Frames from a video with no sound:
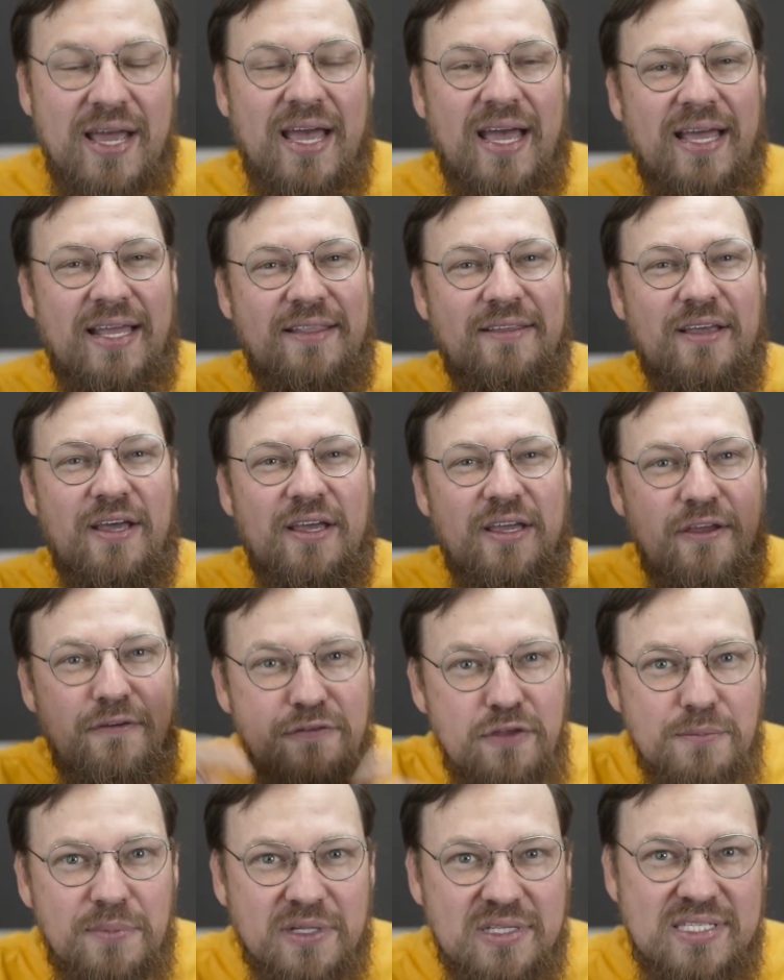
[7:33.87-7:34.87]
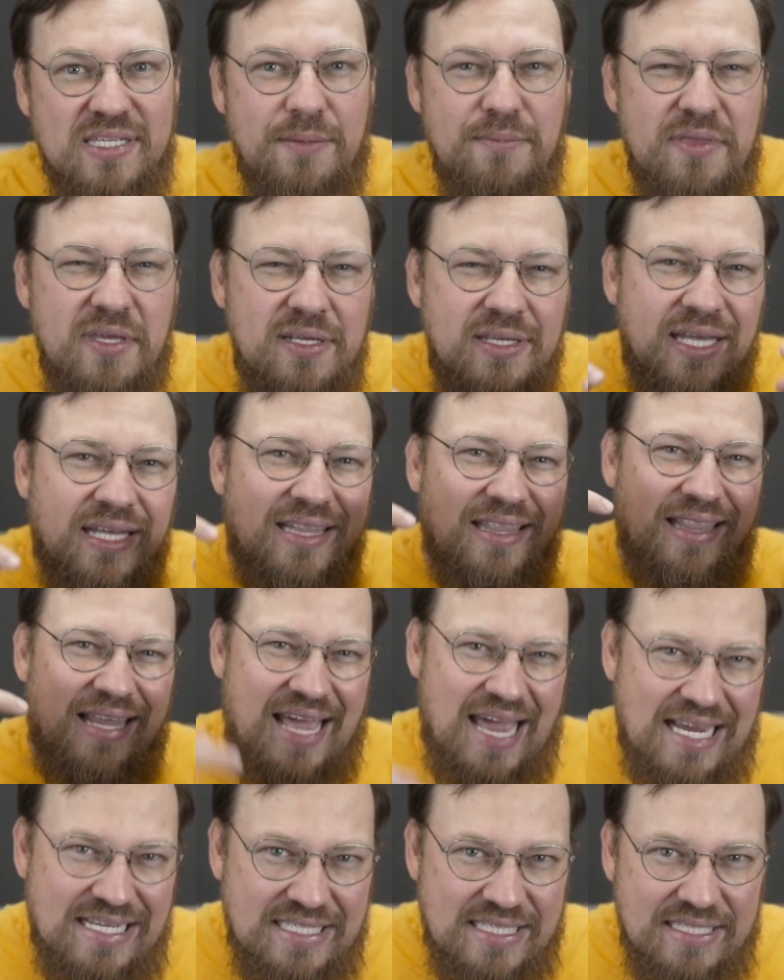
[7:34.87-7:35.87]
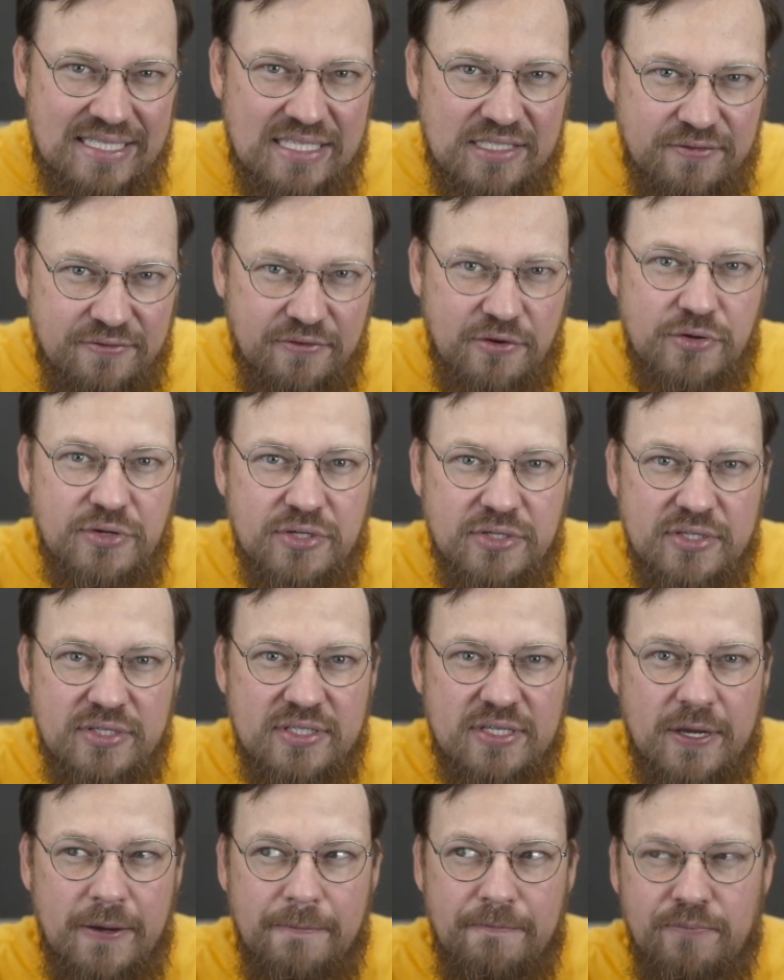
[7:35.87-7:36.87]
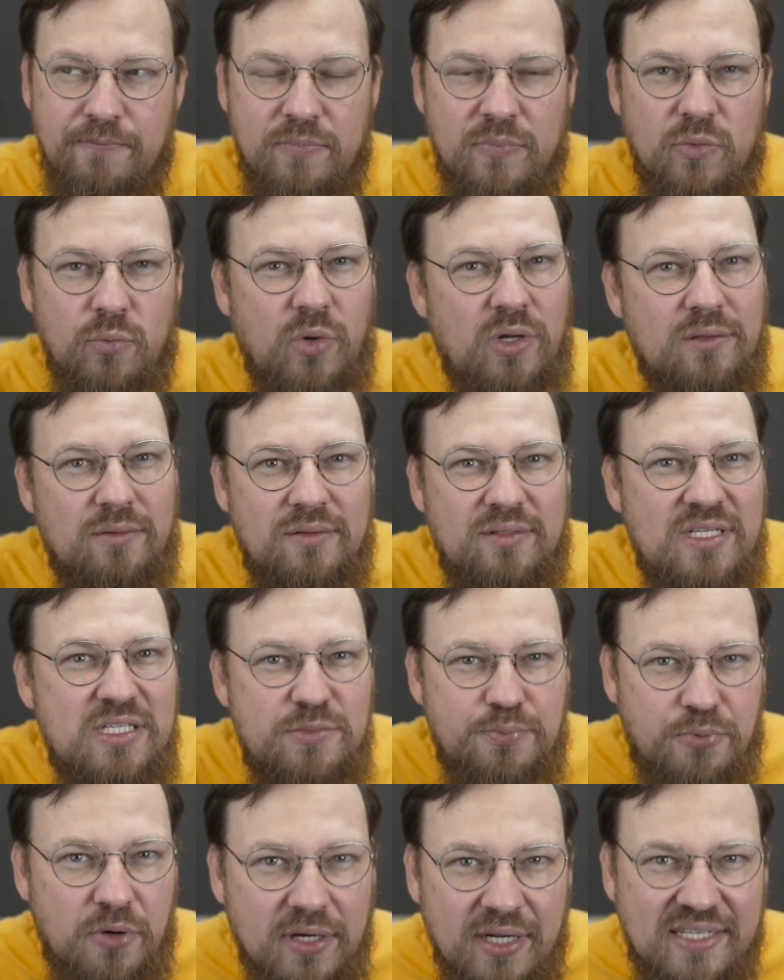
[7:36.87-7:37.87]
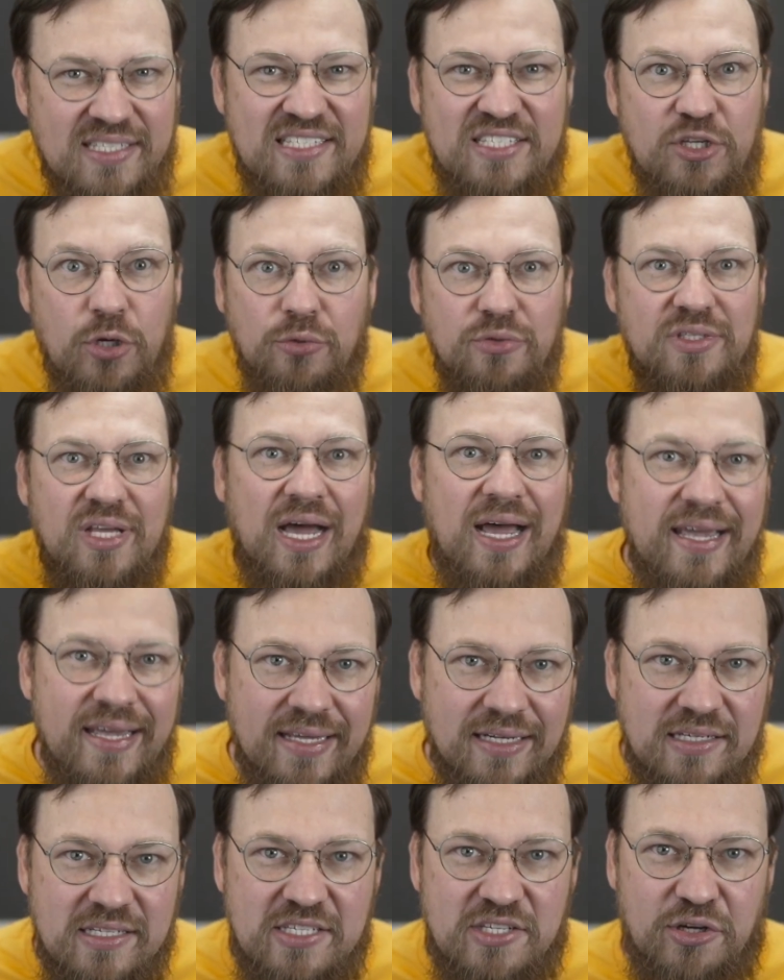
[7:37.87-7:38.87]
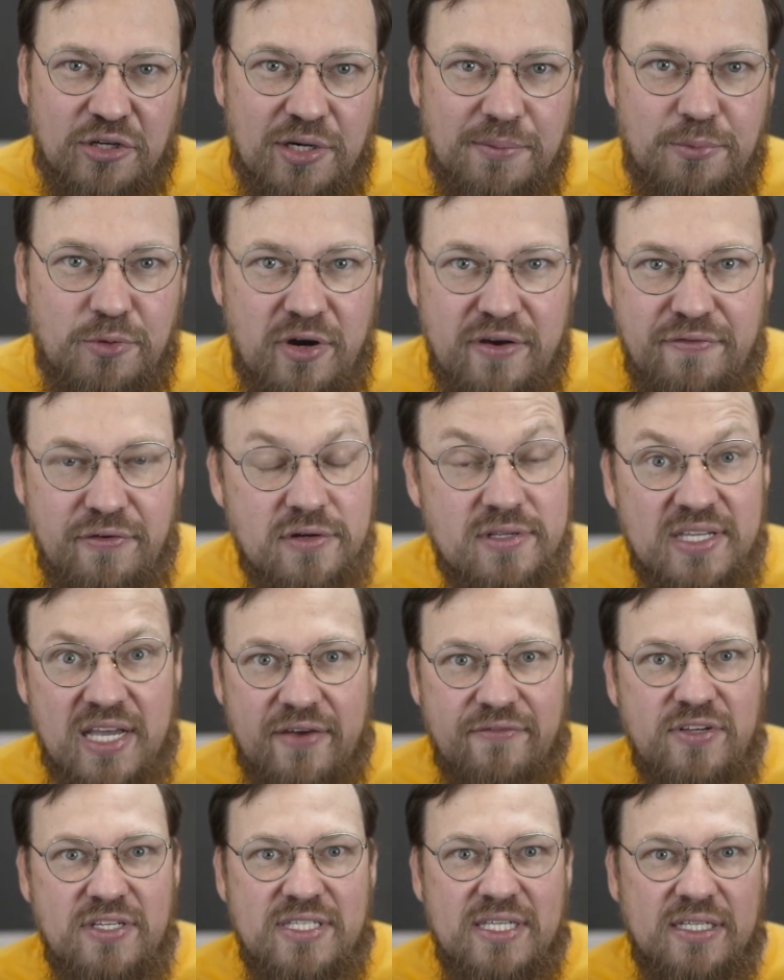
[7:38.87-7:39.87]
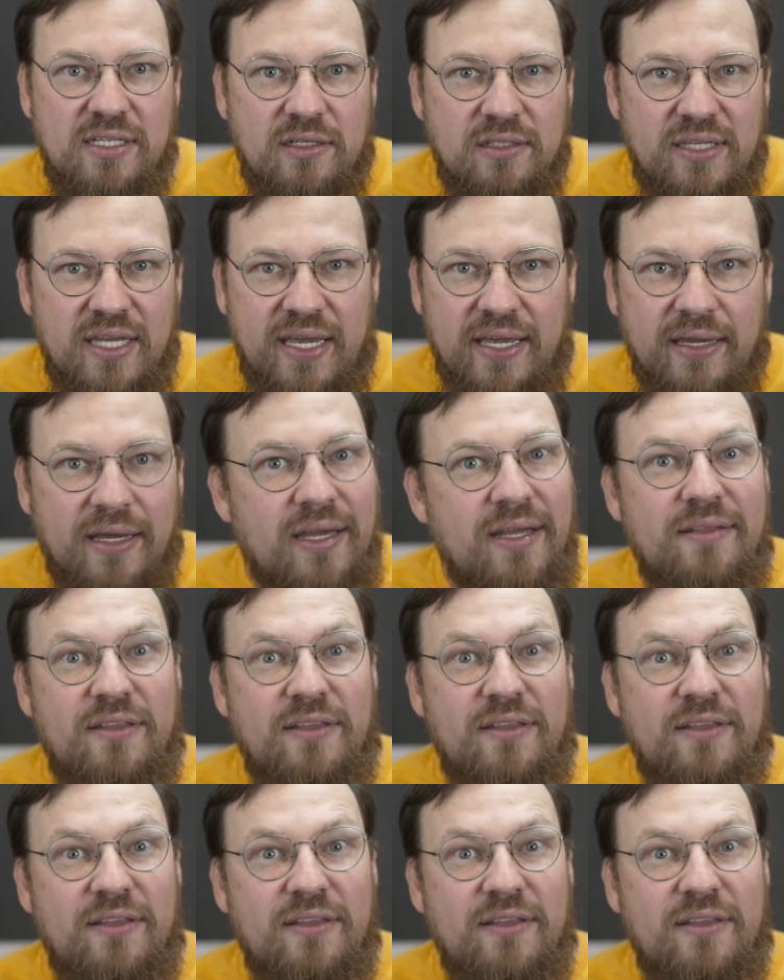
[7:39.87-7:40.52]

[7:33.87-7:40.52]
And if you build something that lacks this focus, well, these products go die in the startup graveyards every single day.